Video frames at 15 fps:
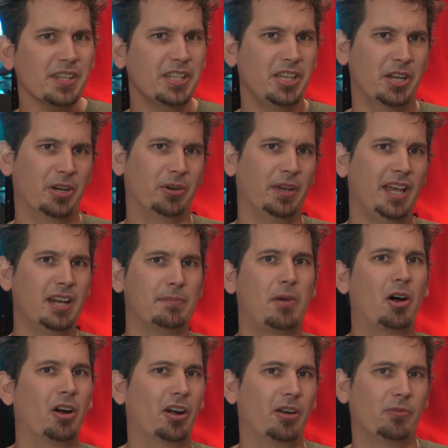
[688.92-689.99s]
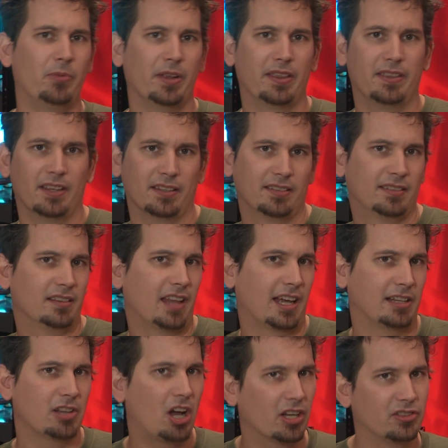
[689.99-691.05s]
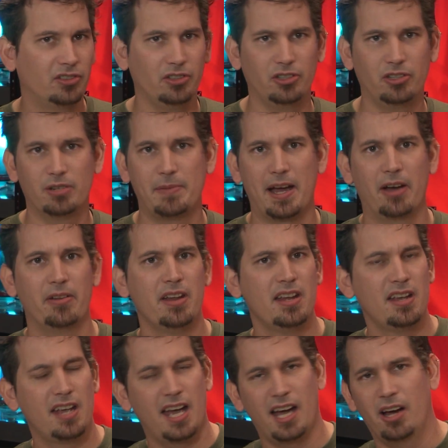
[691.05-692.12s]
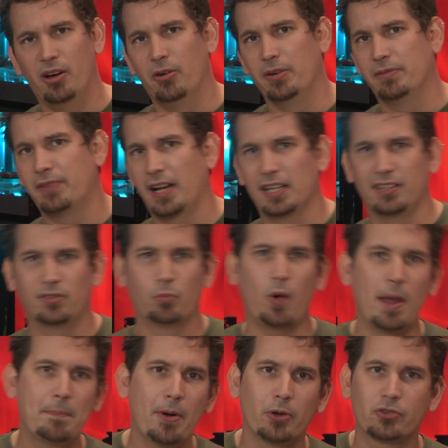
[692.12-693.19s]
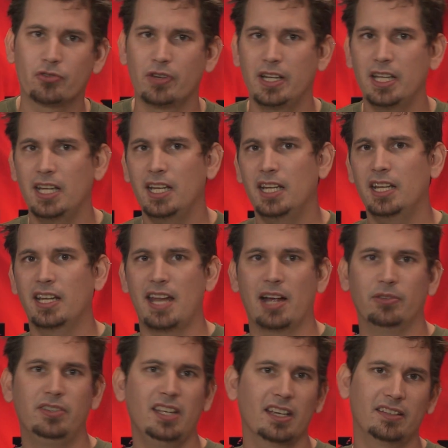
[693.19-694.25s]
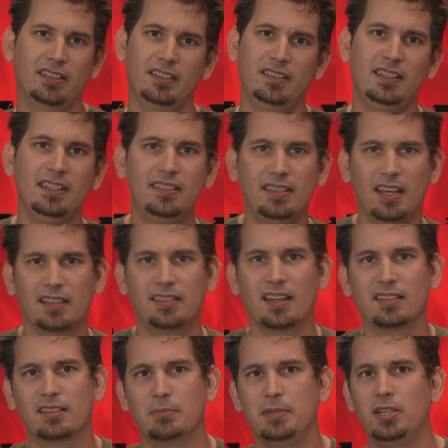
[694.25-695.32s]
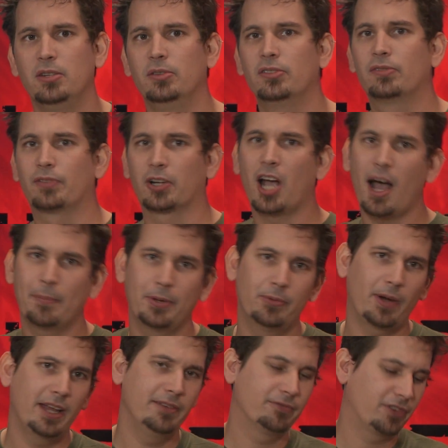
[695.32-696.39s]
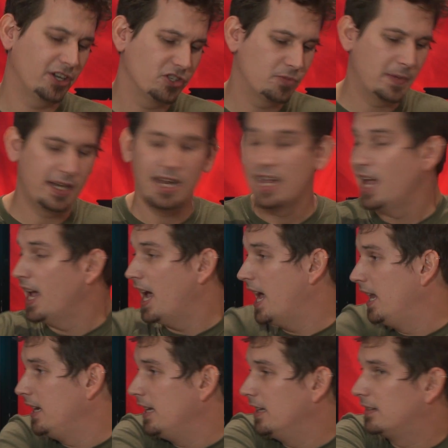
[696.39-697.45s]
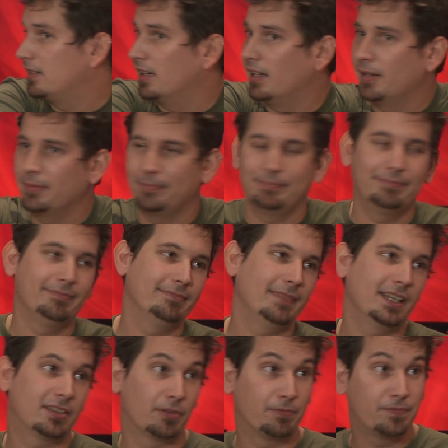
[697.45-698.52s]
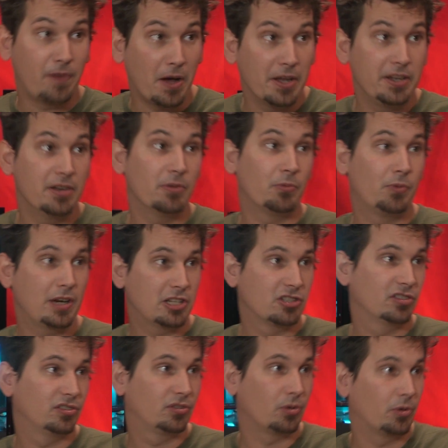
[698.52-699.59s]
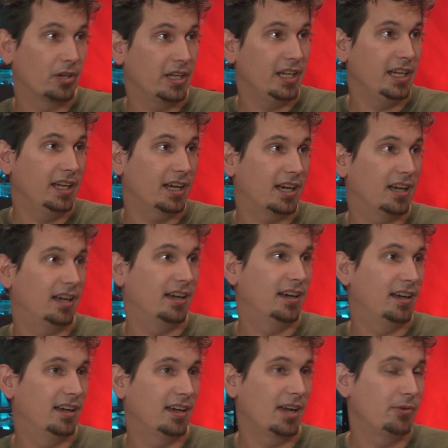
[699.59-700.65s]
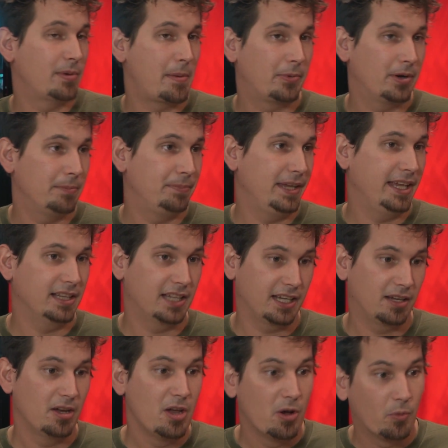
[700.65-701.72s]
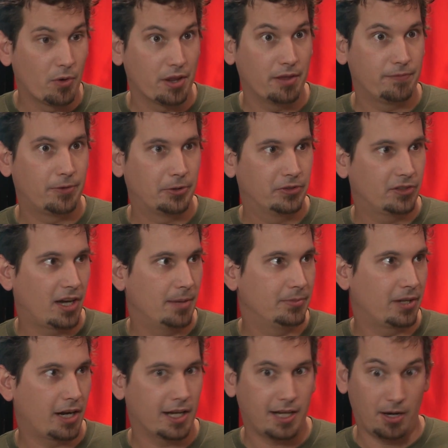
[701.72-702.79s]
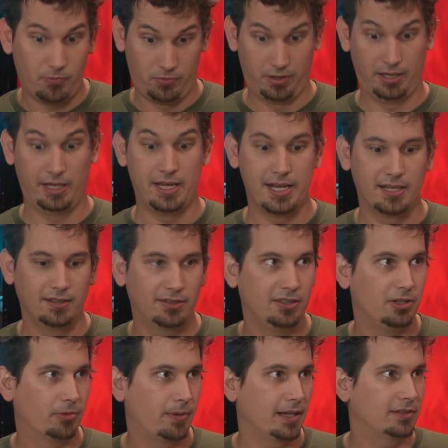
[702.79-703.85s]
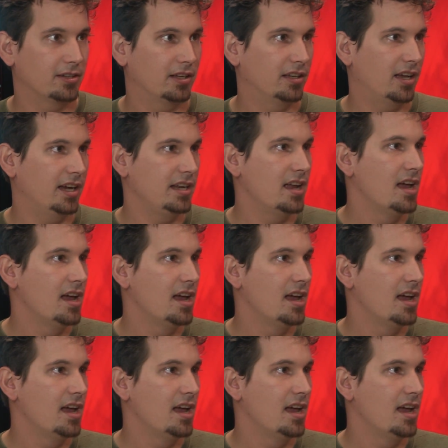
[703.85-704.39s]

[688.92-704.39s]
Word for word: you know, hit them hard with this like lawsuit about how it violates the WIPO treaty and how D C S S can be used for copyright infringement. And it's a it's a fun, rich story. Uh, I remember it being like one of the first times that I got really into your rights online.